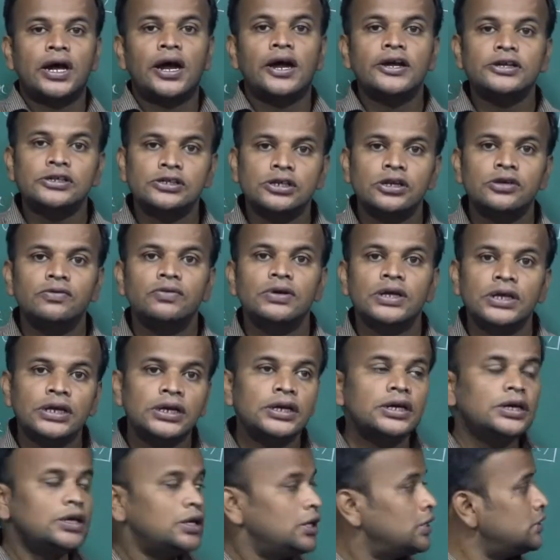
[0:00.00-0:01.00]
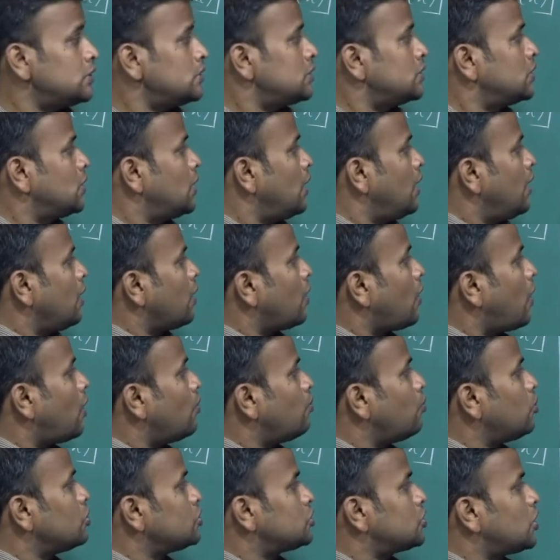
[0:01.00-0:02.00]
Actually we read it is
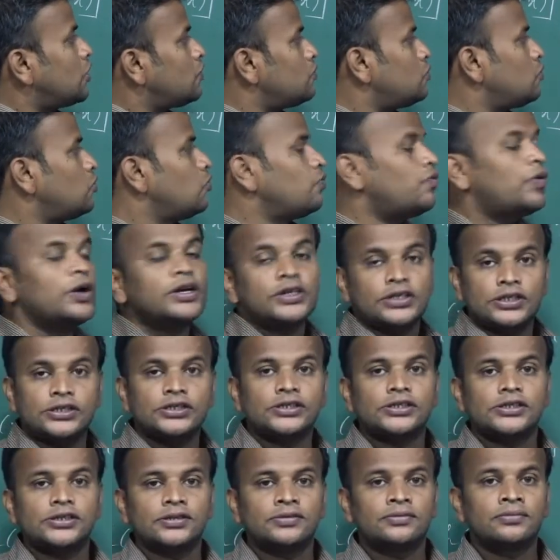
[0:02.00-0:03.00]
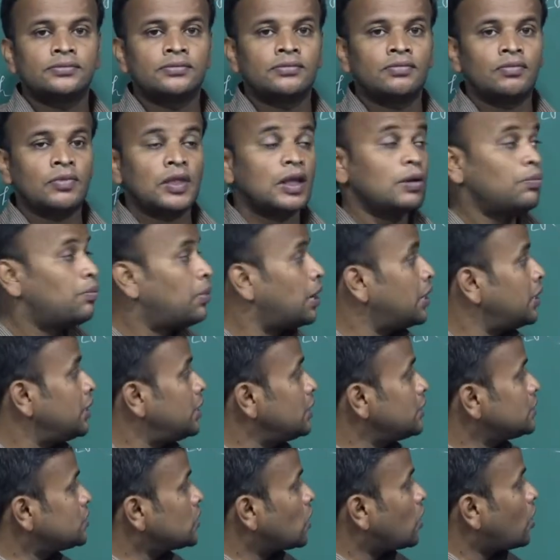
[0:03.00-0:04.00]
composition of two functions, but it
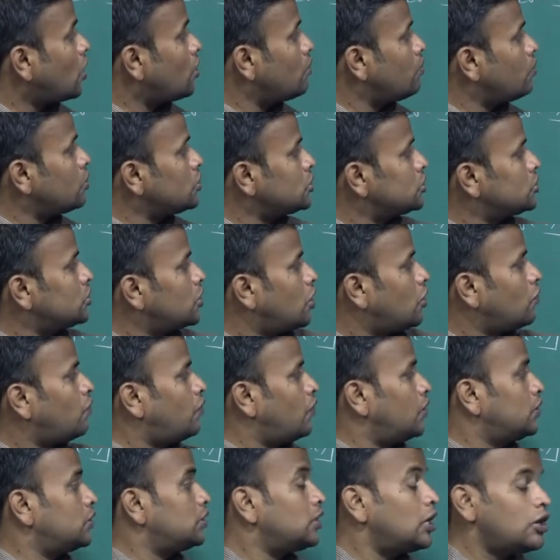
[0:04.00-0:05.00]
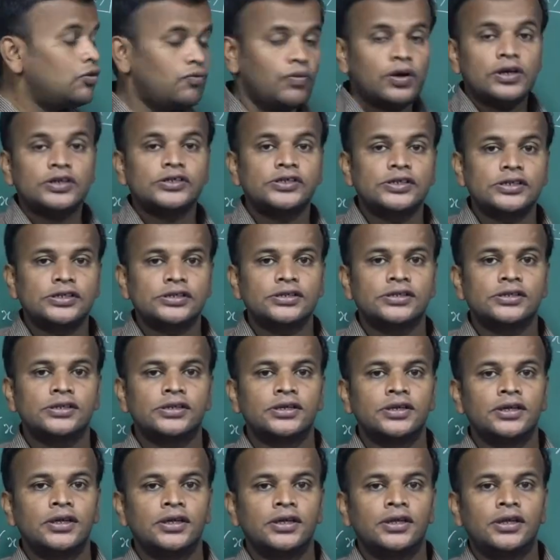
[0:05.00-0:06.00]
is a composition of three functions.
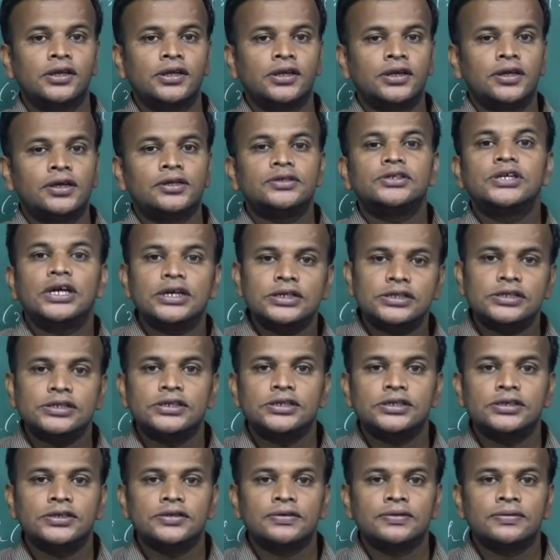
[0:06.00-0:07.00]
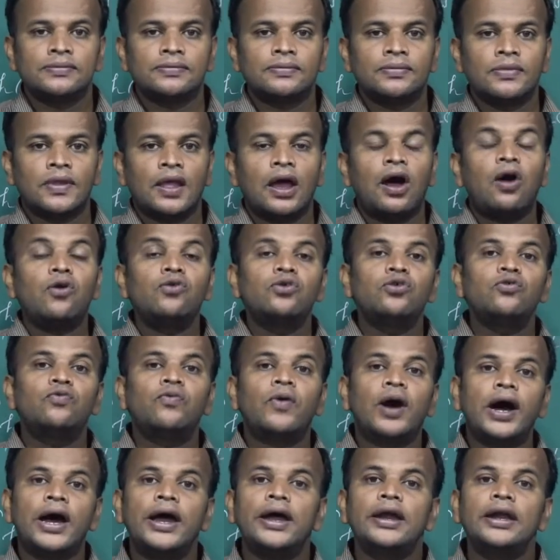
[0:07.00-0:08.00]
Just how to
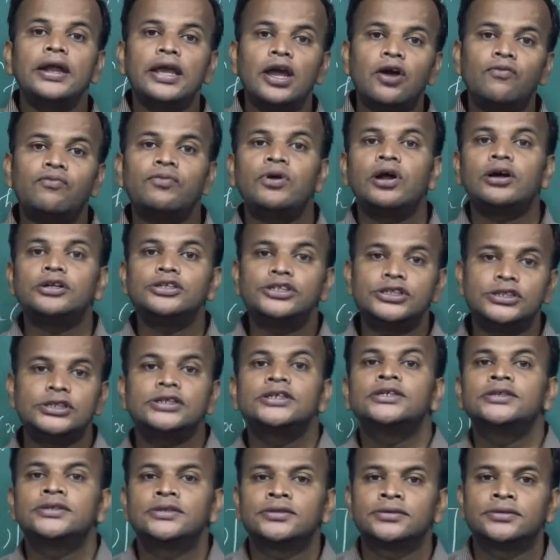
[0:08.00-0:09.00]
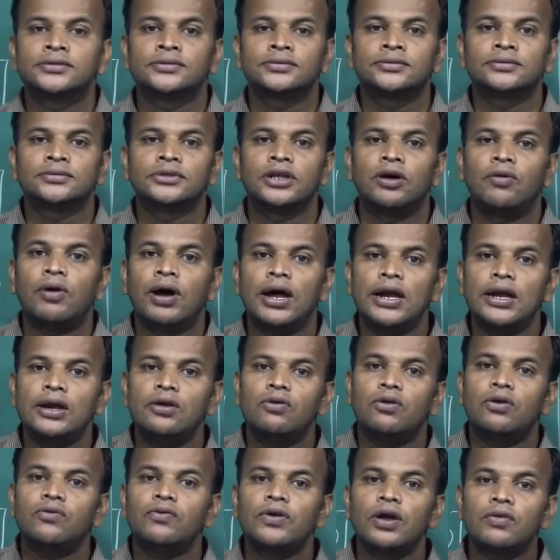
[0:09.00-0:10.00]
find f dot g? The
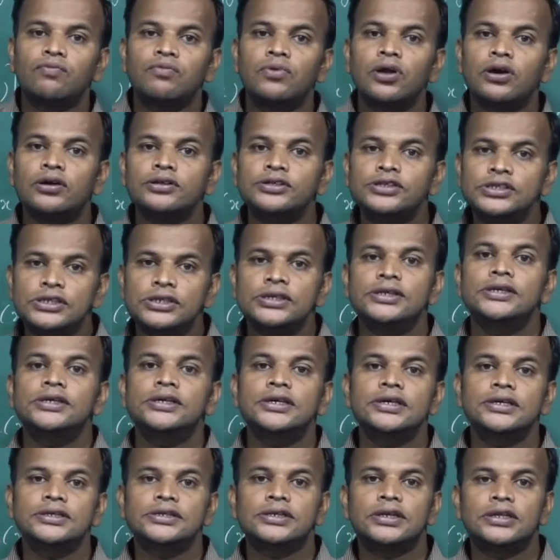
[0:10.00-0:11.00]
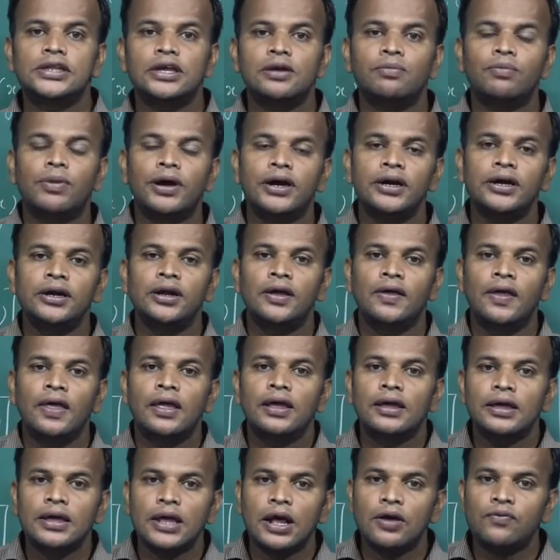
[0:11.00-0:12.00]
value of f dot g is nothing but
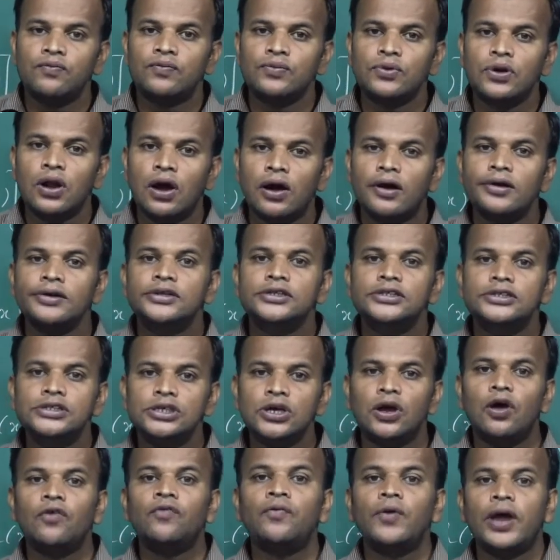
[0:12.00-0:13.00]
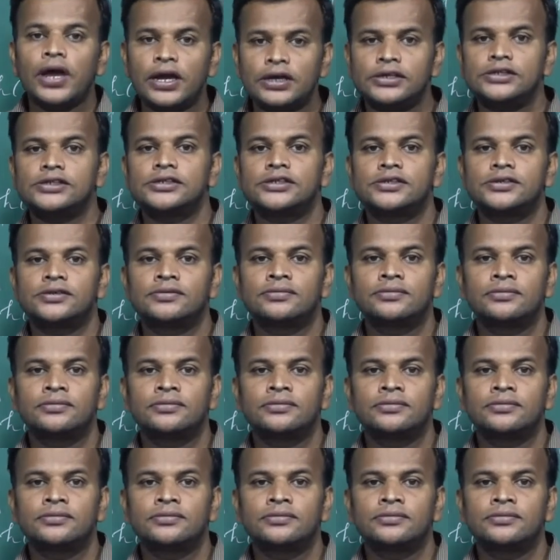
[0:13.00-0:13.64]
f dot g of x.